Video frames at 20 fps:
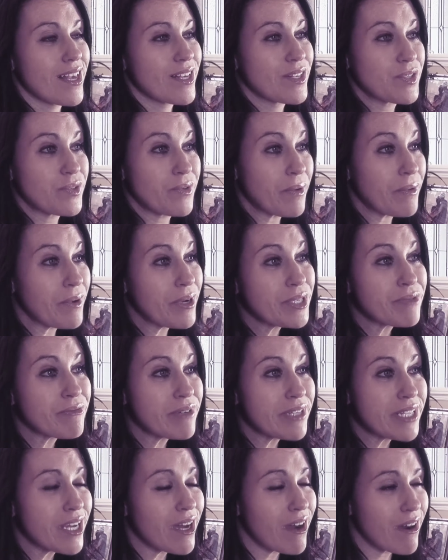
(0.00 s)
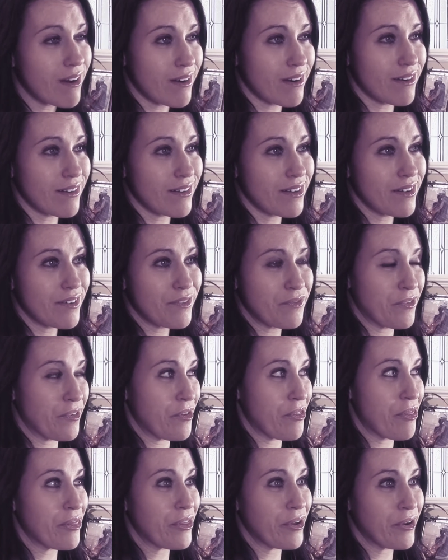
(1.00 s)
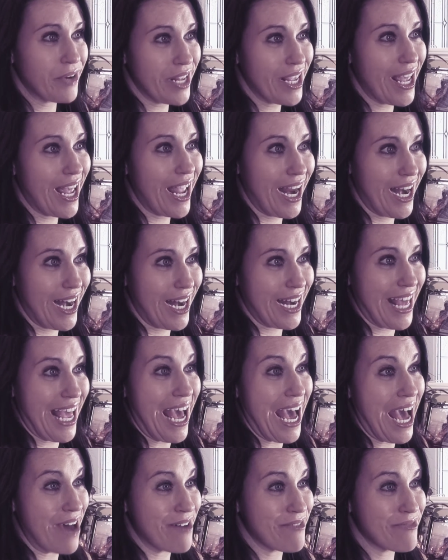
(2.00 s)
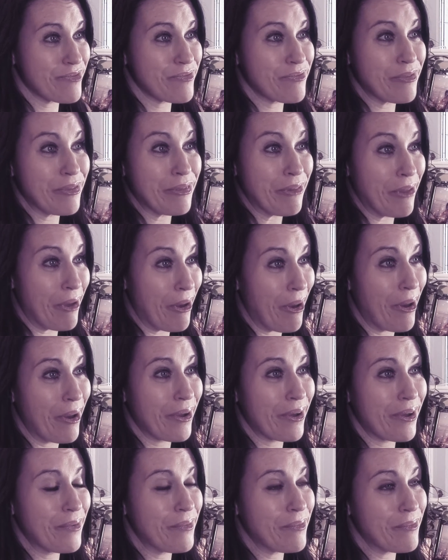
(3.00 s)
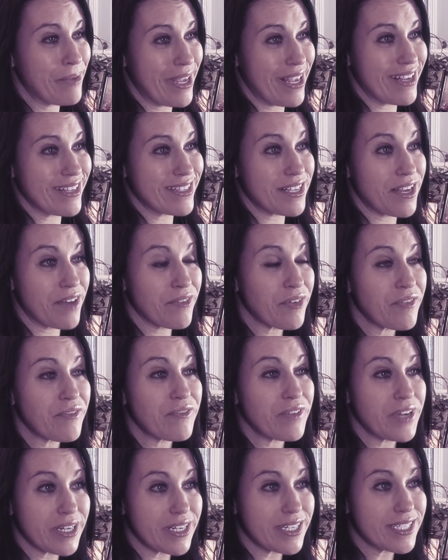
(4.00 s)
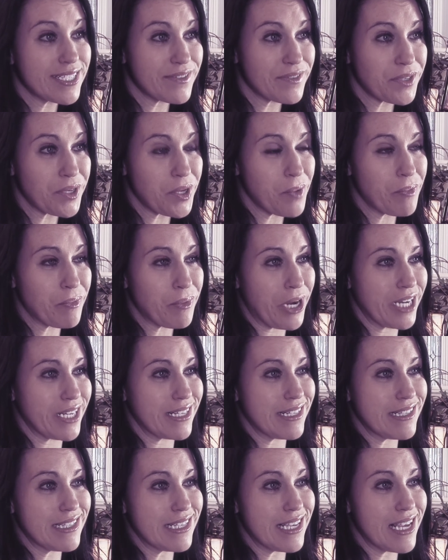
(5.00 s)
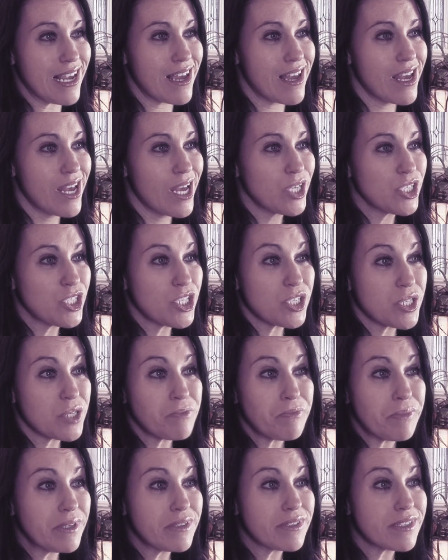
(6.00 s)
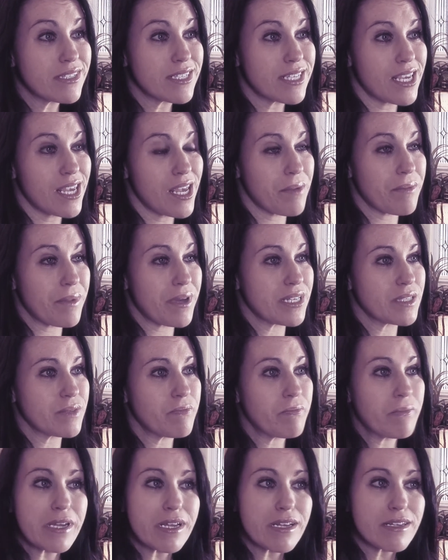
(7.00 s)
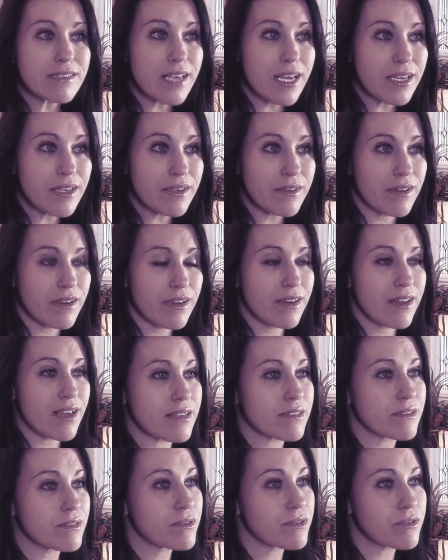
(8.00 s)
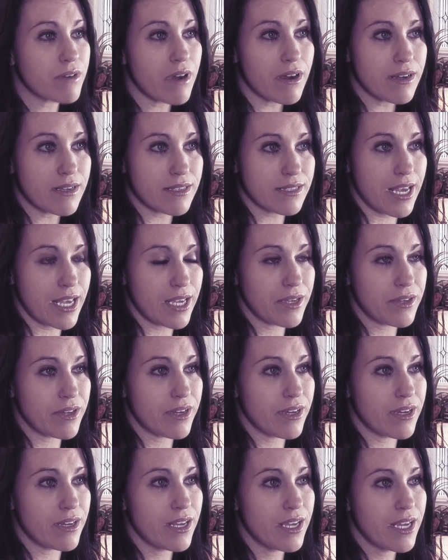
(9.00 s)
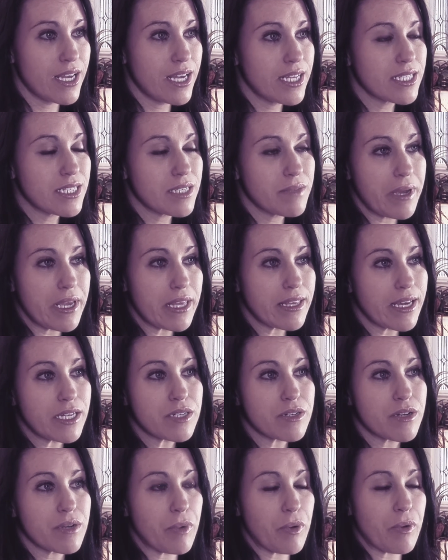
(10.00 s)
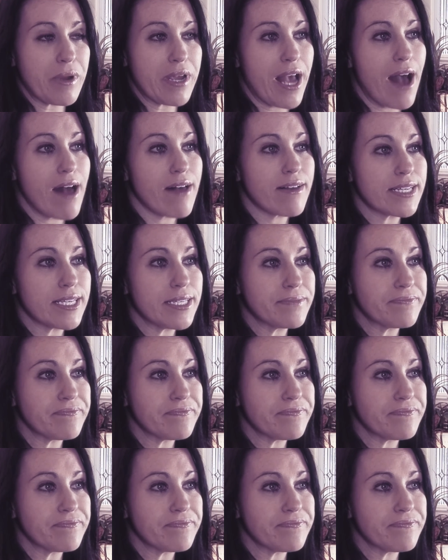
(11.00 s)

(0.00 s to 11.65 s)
So I worked really hard for 38 and a half long weeks of a very difficult pregnancy to just build a team as big as I could, strong as I could, to make that dream a reality.